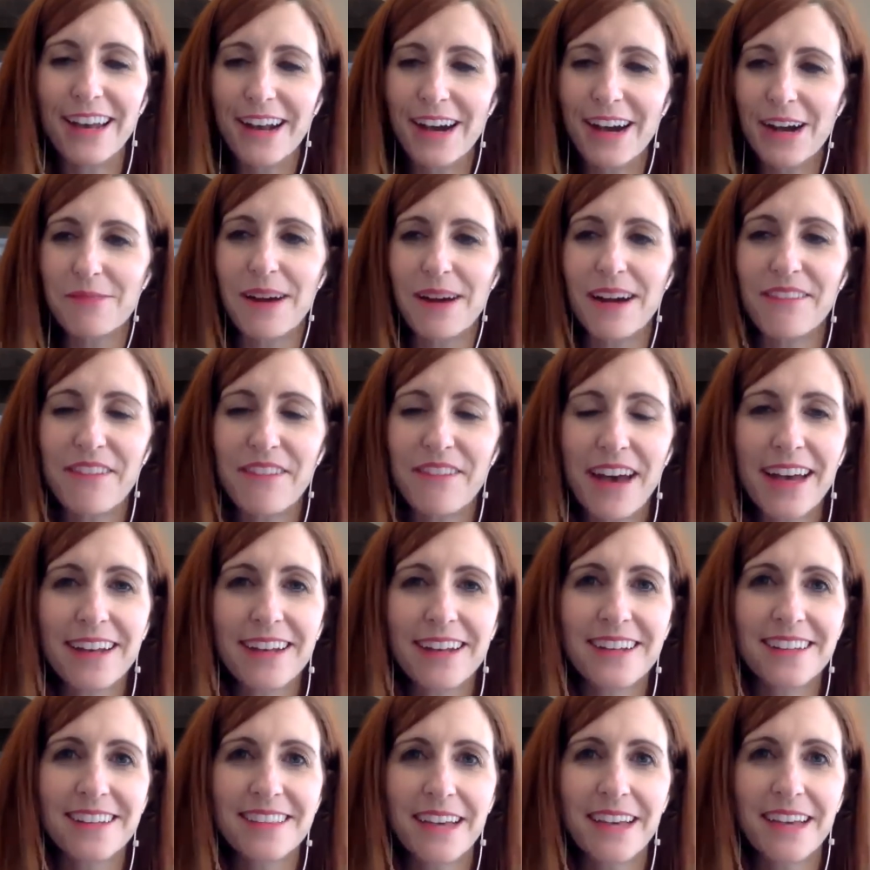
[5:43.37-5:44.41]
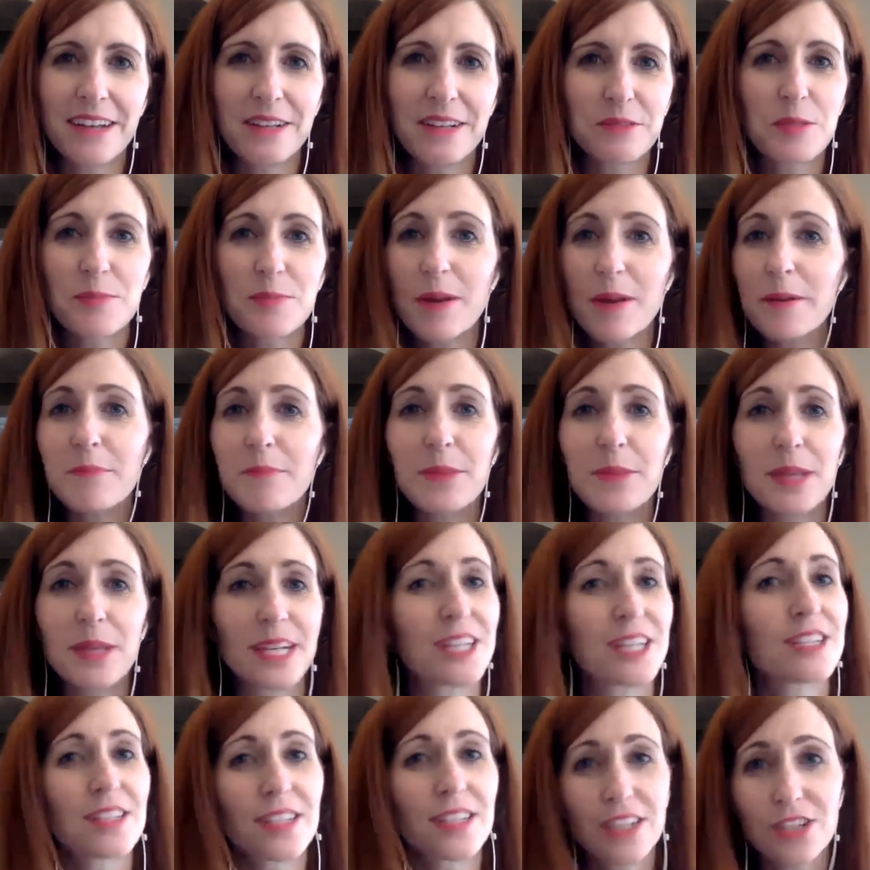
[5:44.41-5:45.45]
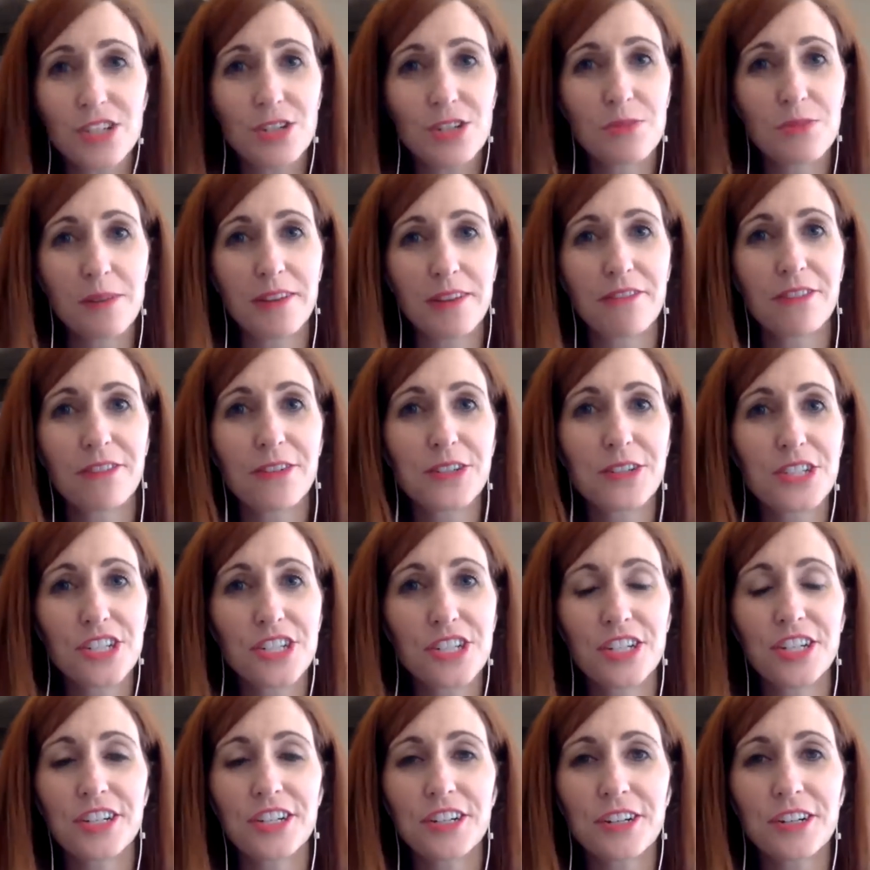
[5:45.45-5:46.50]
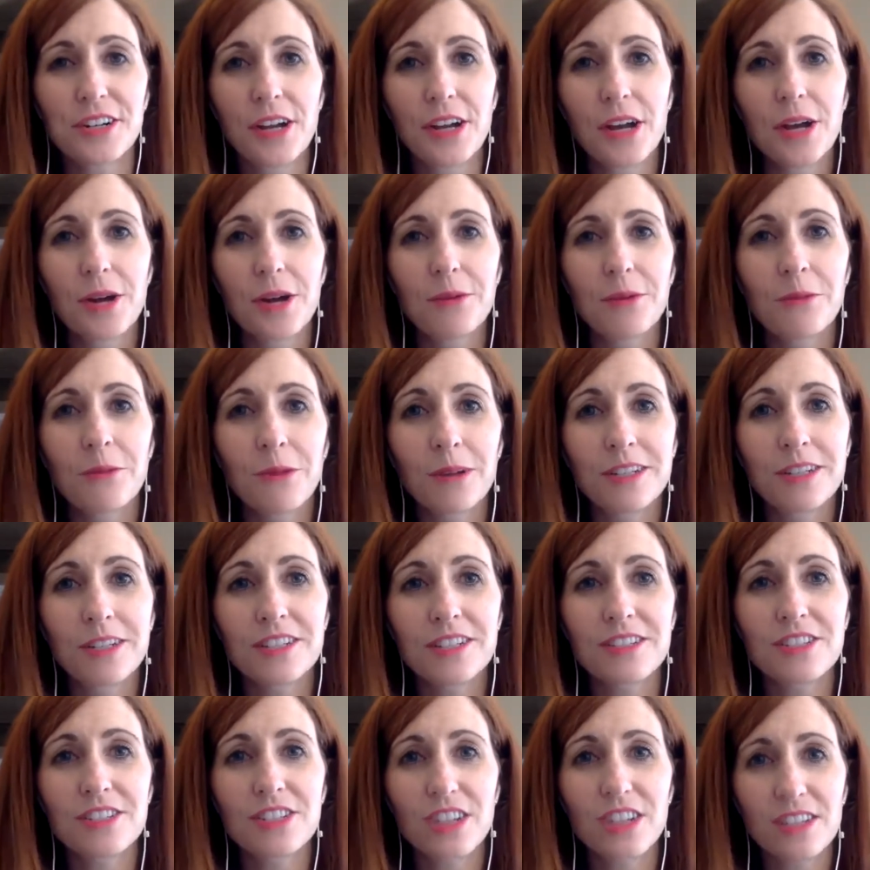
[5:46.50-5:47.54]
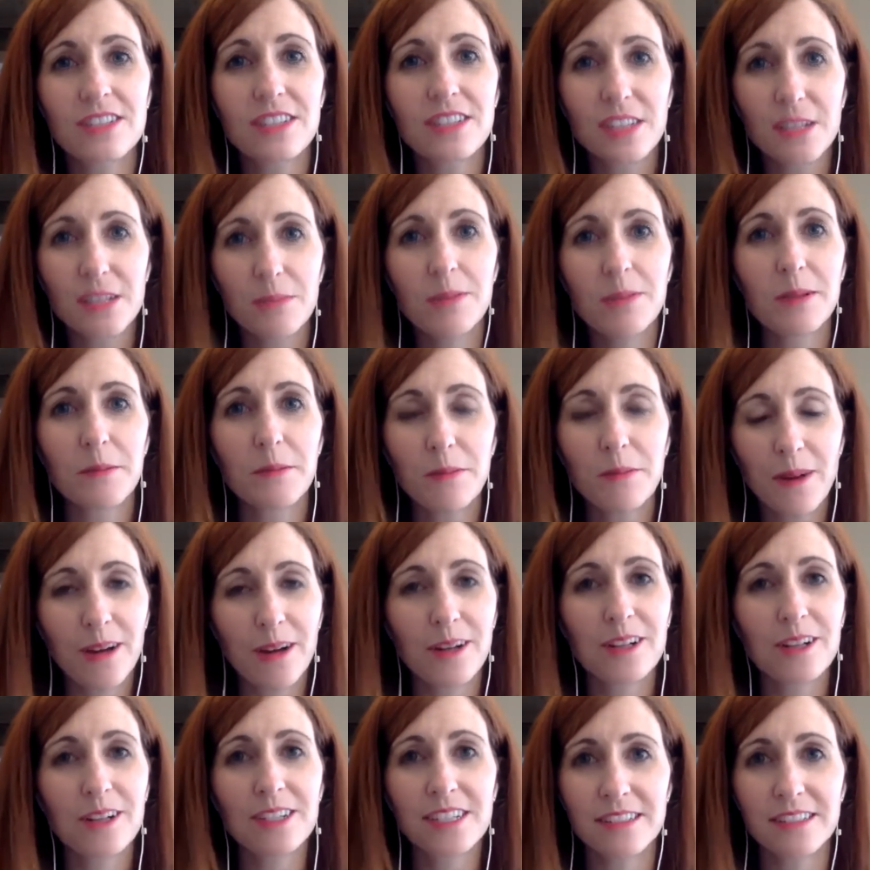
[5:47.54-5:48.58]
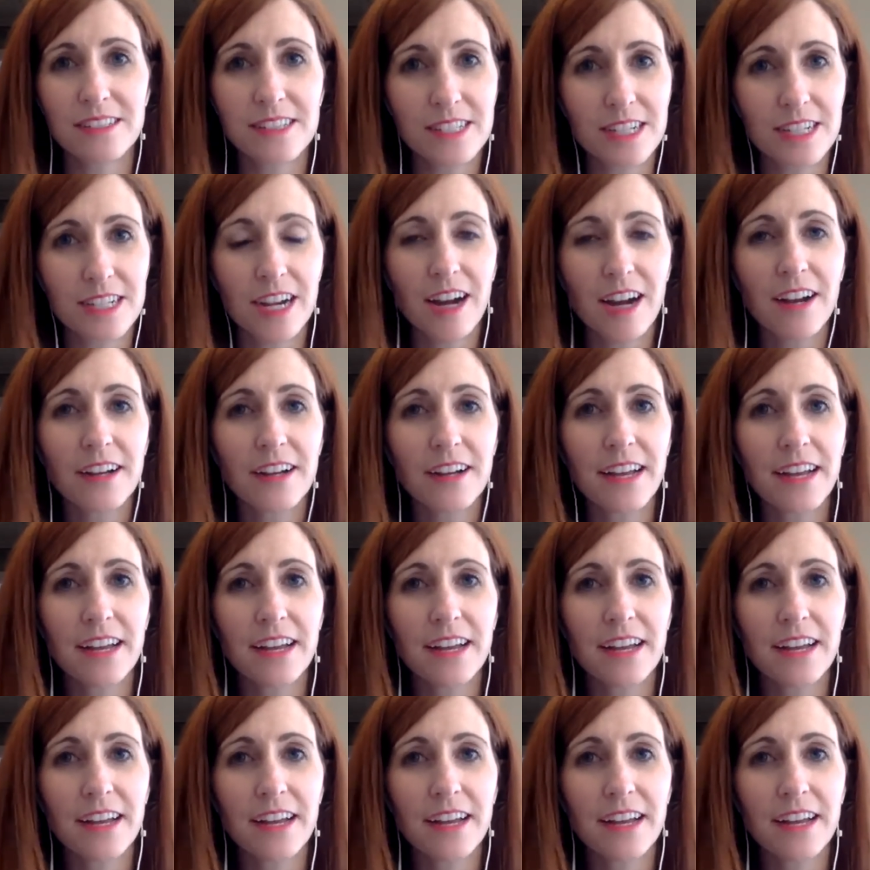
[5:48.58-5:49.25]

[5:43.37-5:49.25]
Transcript: That was my biggest issue in my first year, was just keeping product in stock.